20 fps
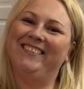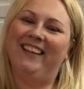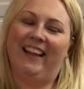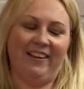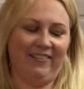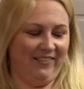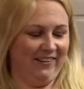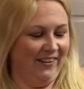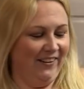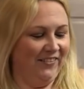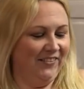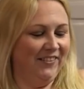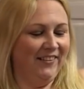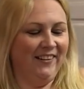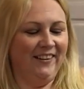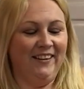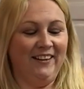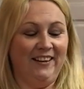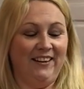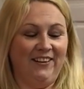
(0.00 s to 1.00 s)
There we go.
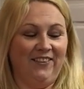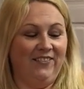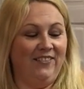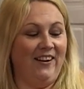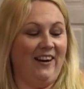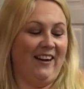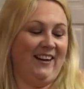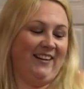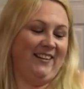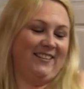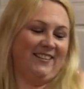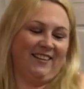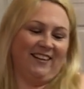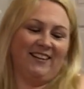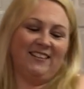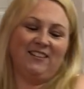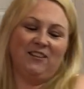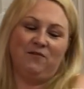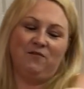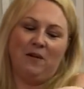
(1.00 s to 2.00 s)
Right,
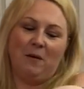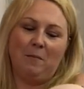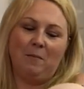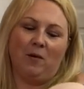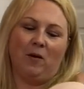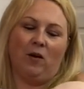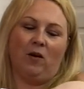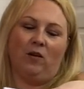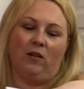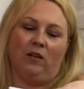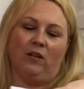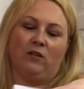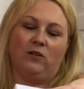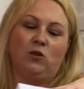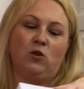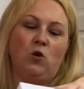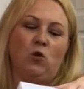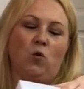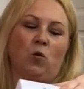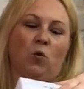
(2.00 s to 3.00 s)
it's a Vimble
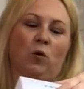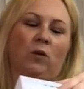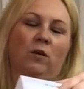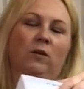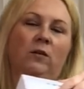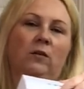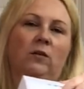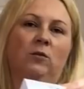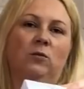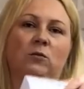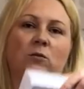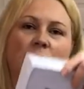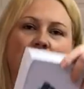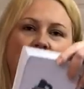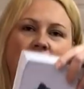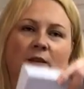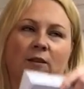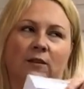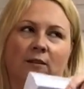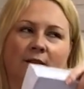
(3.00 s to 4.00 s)
2.
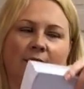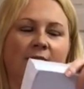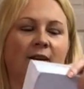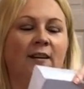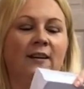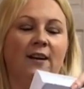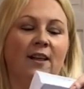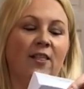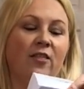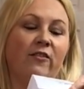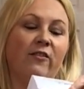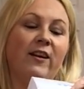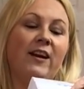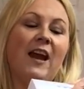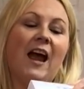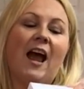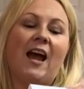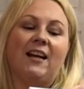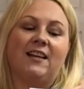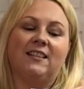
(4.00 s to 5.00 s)

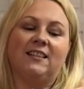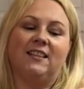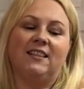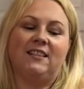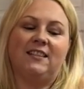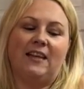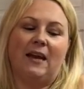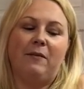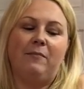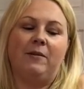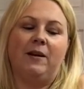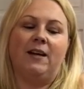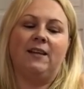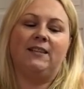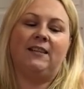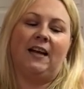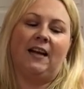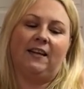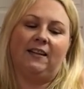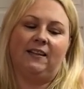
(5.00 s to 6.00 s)
Three-axis
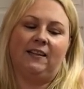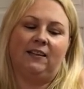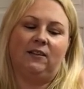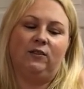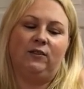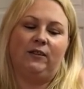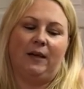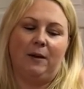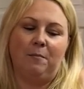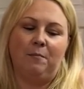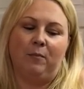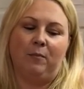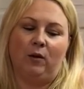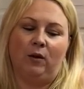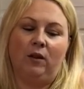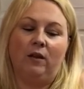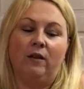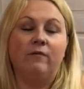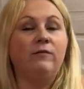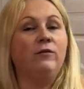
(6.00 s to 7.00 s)
stabilized handheld
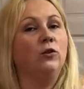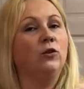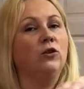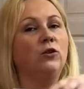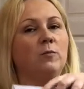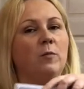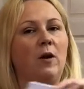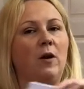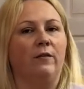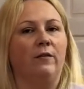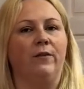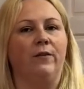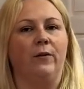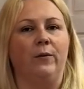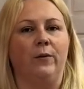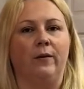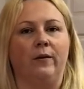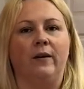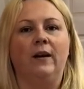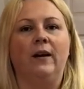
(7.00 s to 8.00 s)
gimbal for
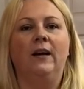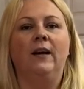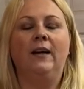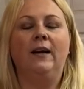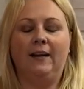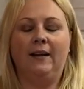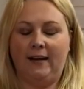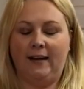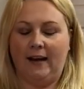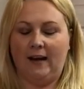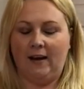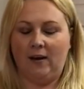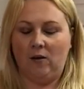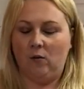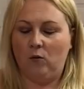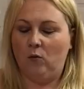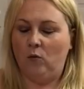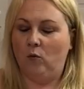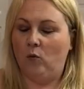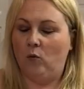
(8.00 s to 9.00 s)
smartphone.
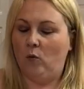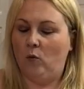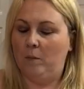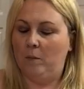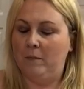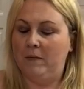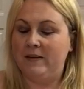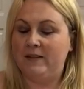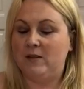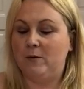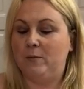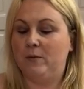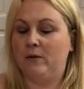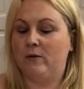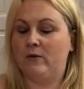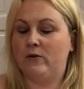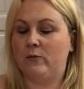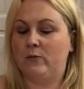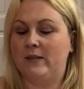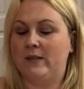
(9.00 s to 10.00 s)
Now, Mr.
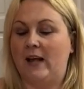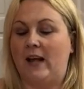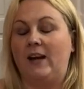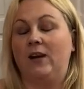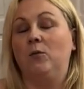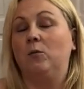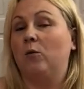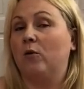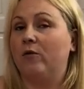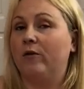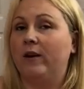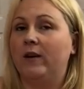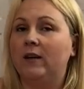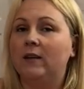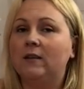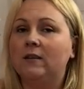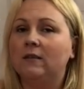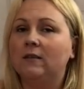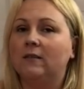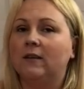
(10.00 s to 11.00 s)
Producer was getting
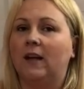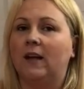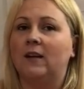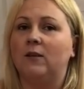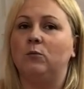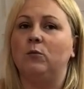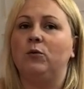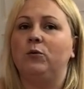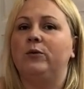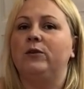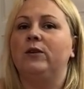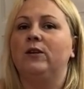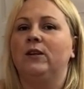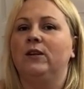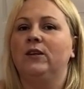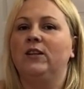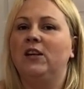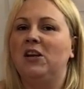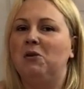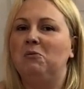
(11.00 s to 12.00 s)
worried that
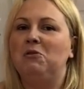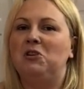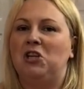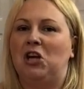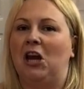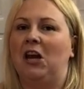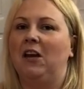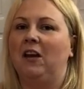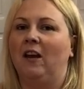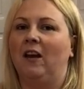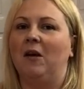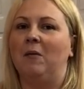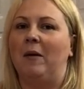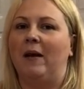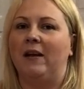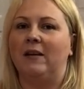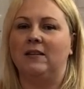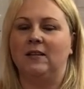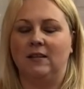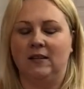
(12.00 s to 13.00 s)
he was shaking a
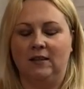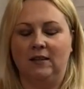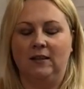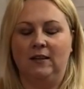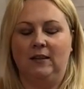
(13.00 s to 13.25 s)
bit.